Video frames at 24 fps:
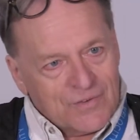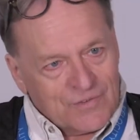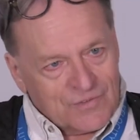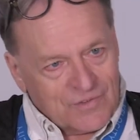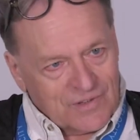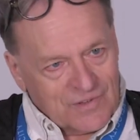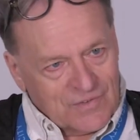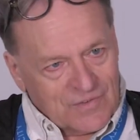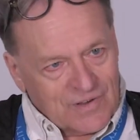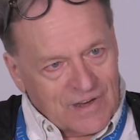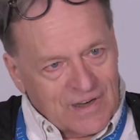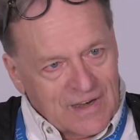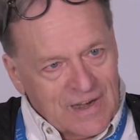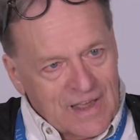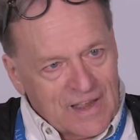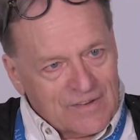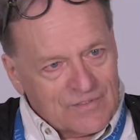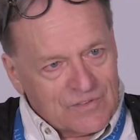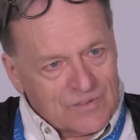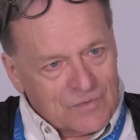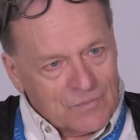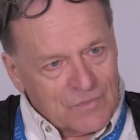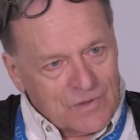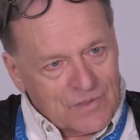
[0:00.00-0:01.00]
sort of
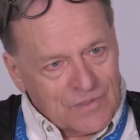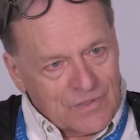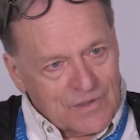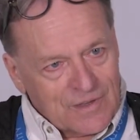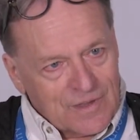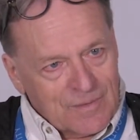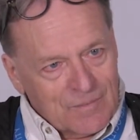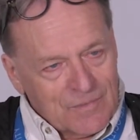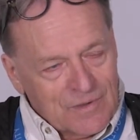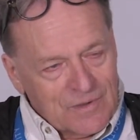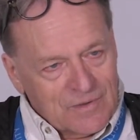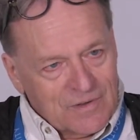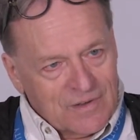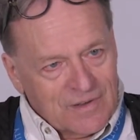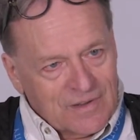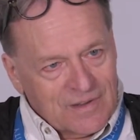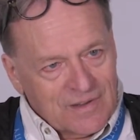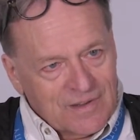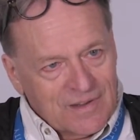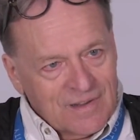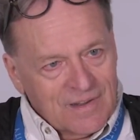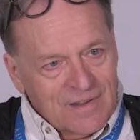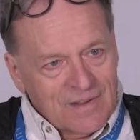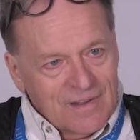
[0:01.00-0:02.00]
connection with the
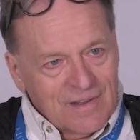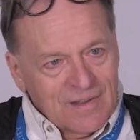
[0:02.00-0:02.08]
community,